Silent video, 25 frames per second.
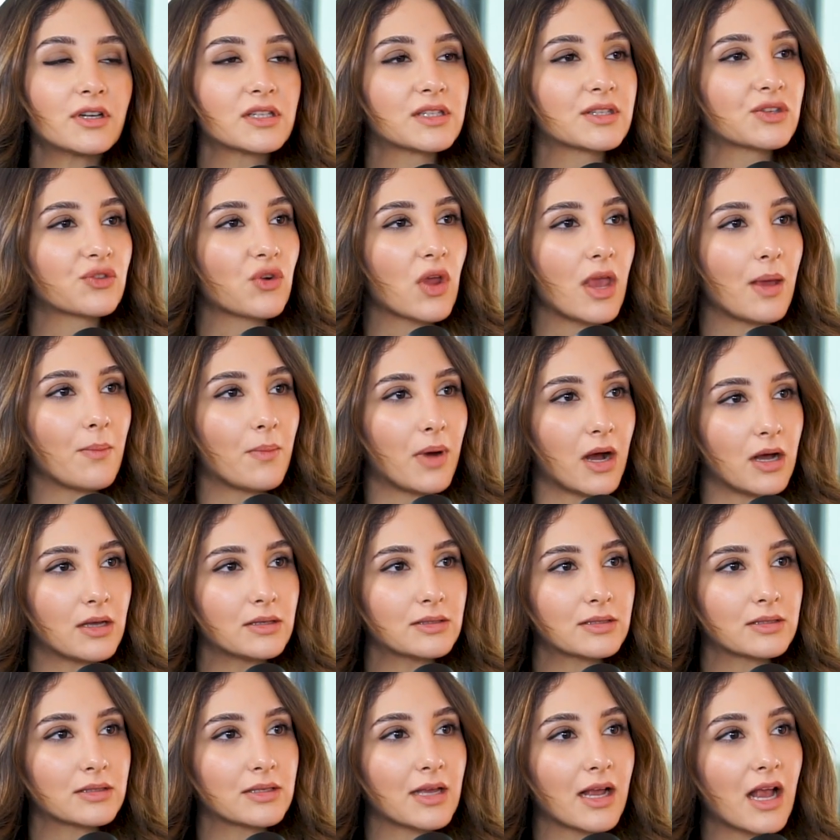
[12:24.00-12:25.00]
every 3
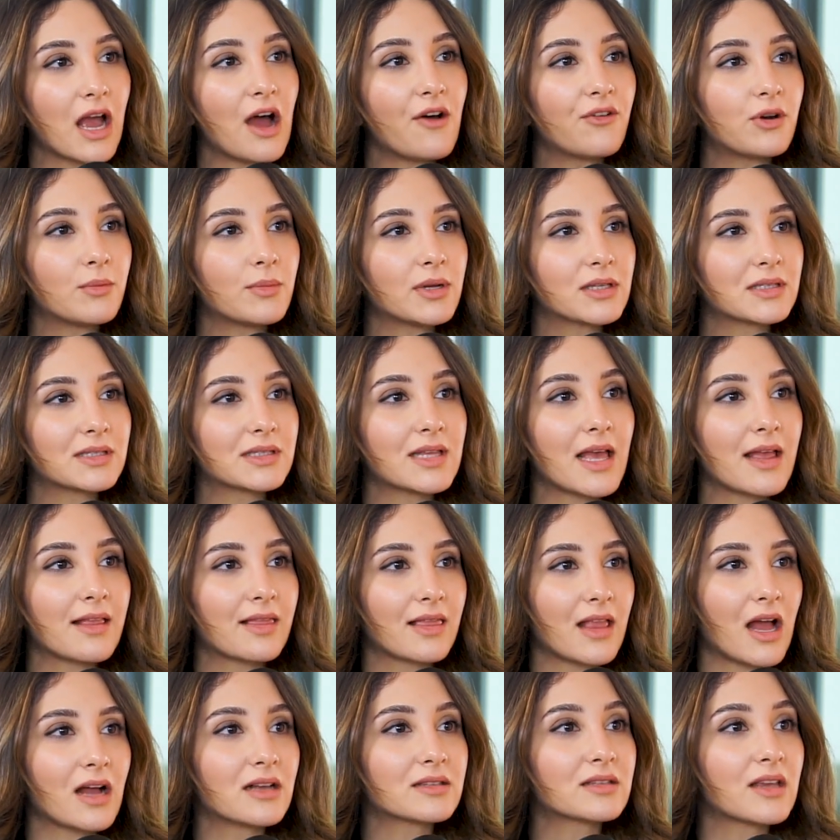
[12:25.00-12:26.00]
months, the government
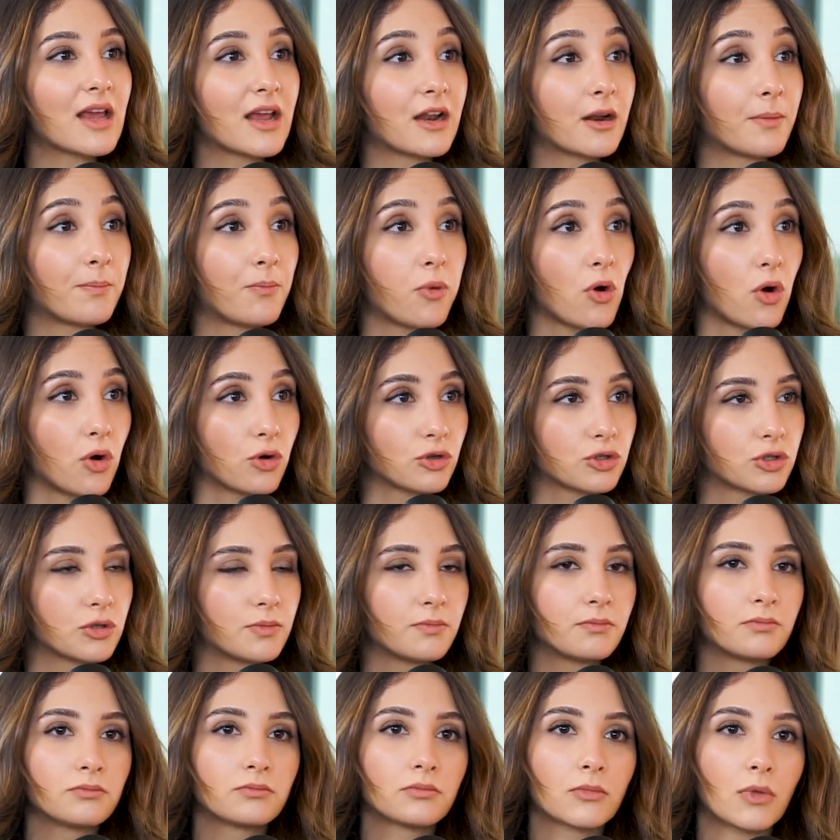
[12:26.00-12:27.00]
send us a
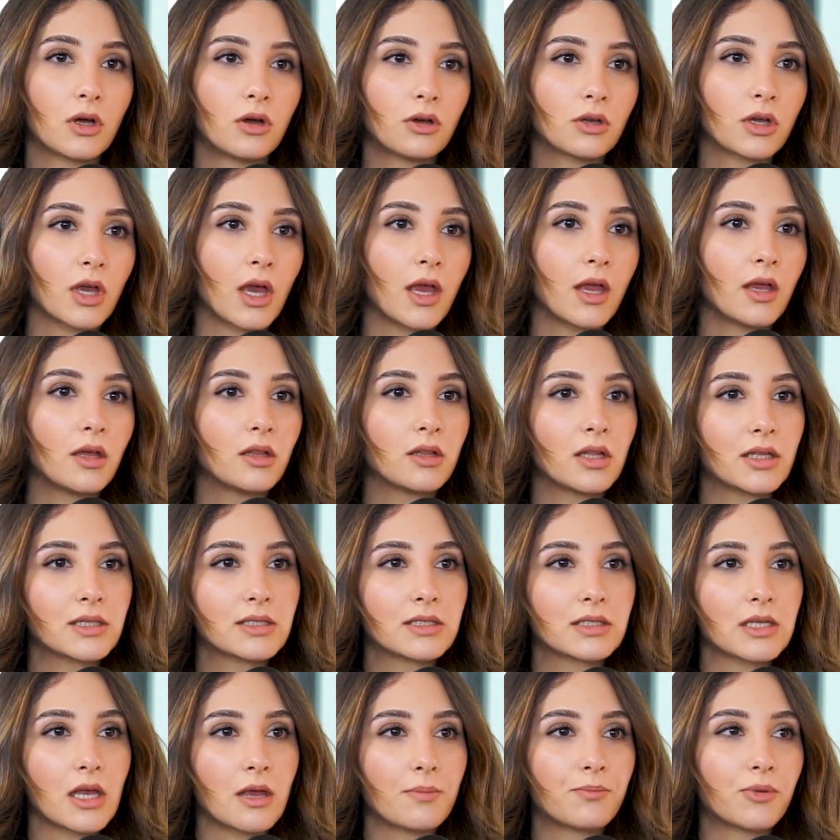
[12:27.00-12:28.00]
report. Okay,
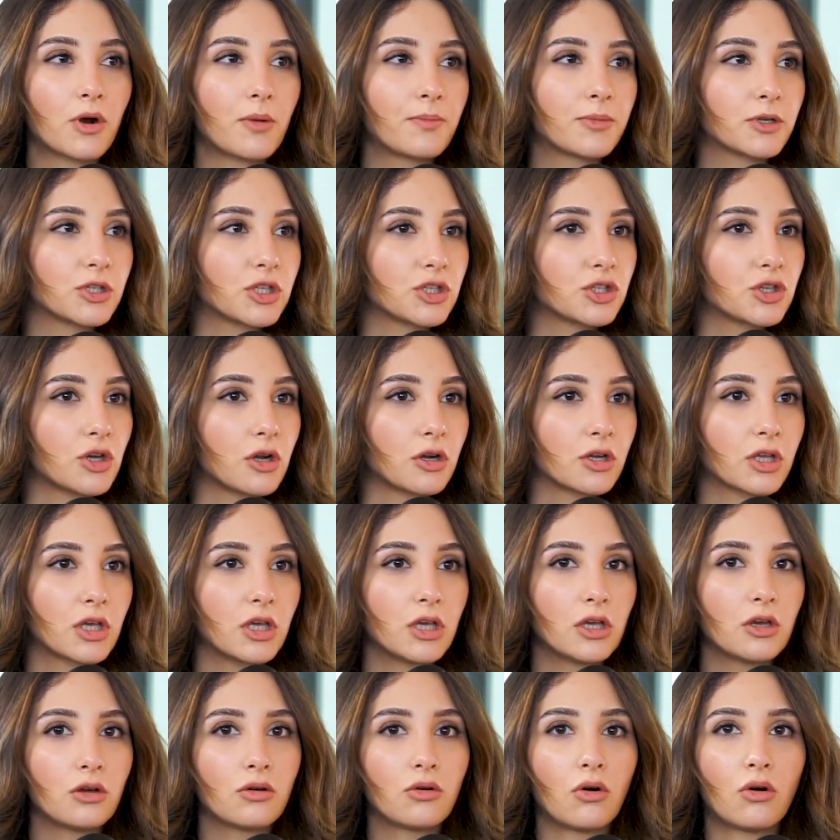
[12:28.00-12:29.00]
let's say Property
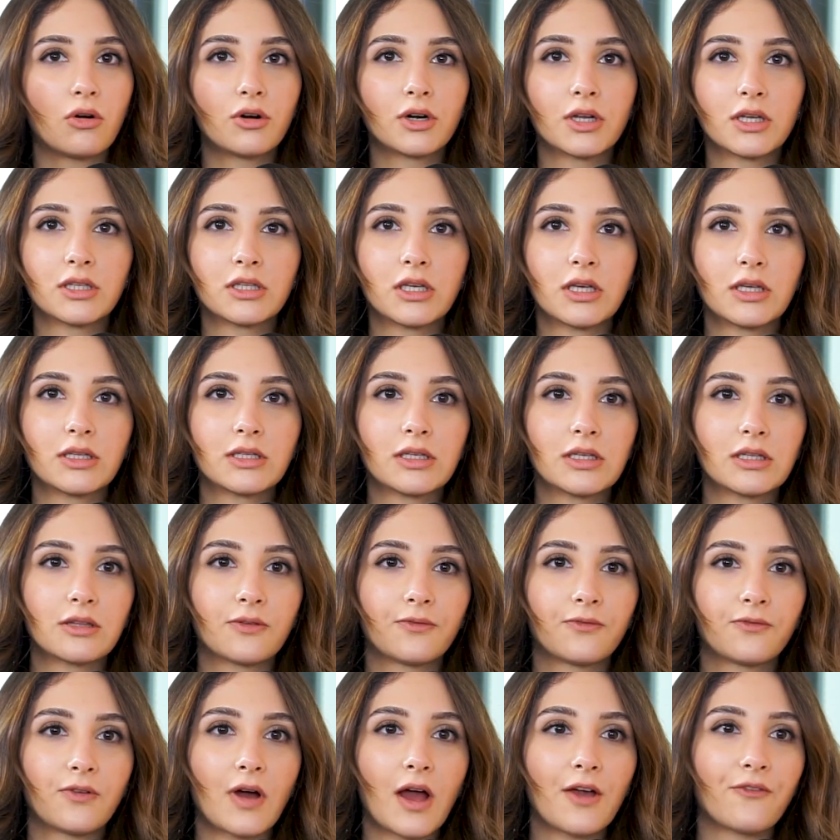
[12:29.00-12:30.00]
Turkey, you already
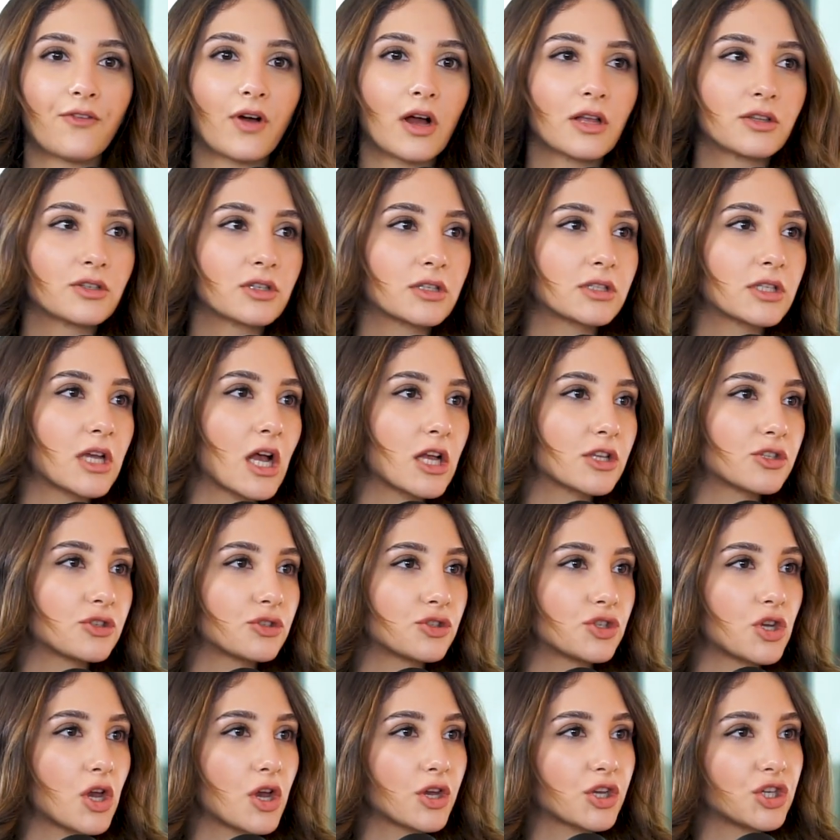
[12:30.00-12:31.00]
did
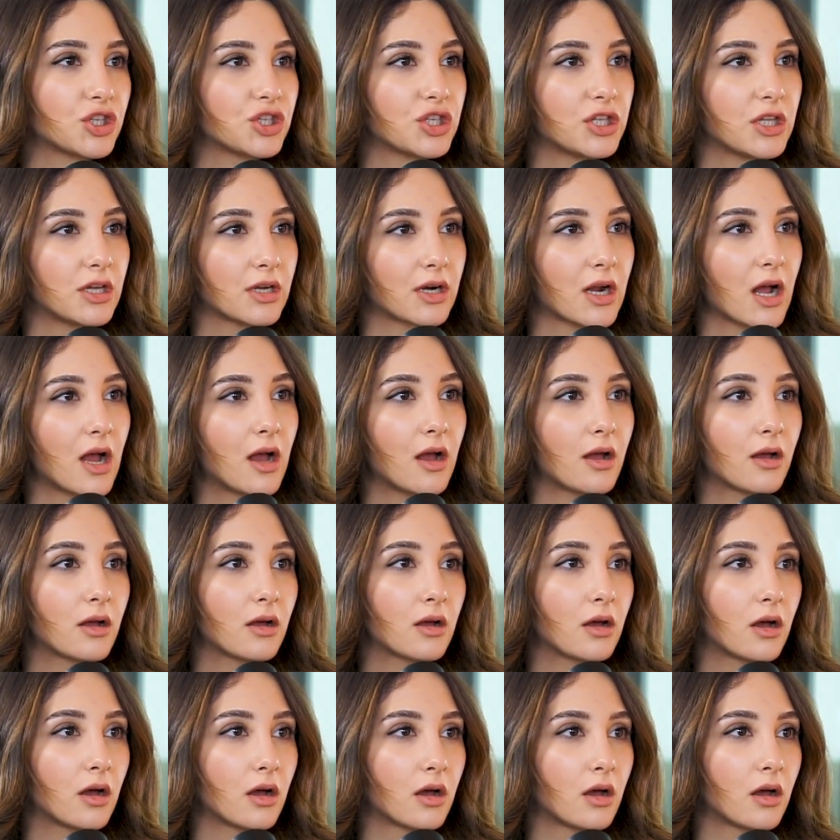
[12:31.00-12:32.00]
500,000 Turkish lira
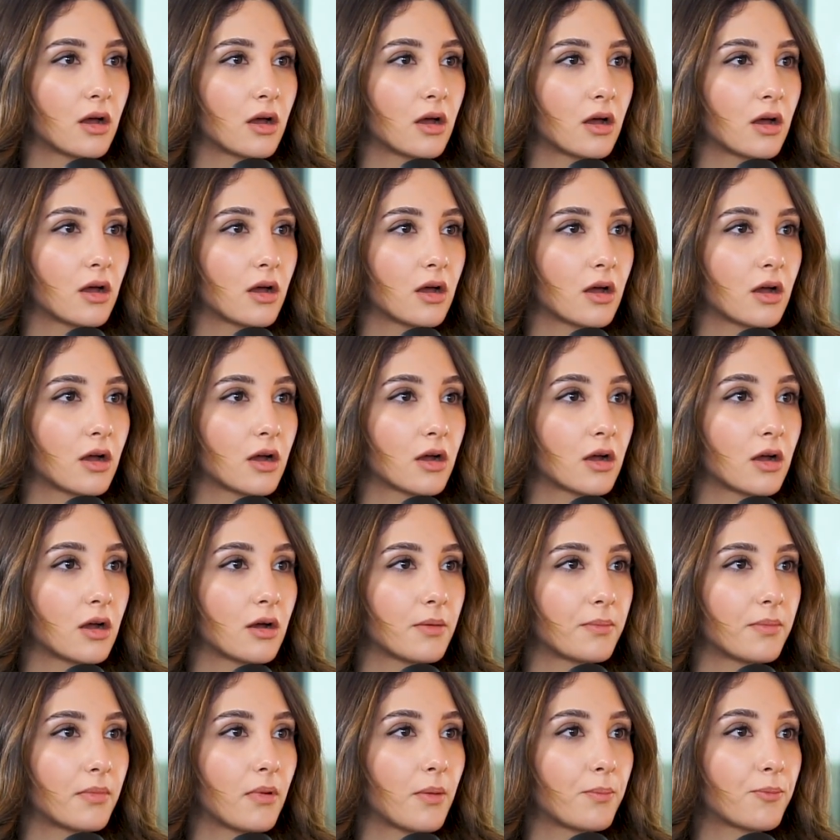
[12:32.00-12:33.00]

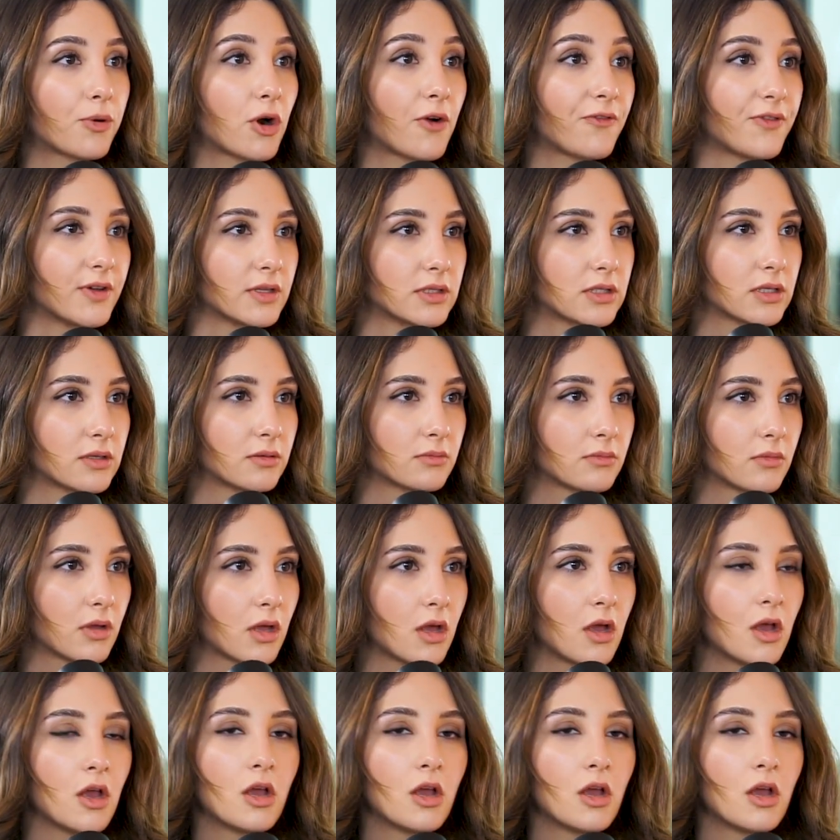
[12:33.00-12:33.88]
profit.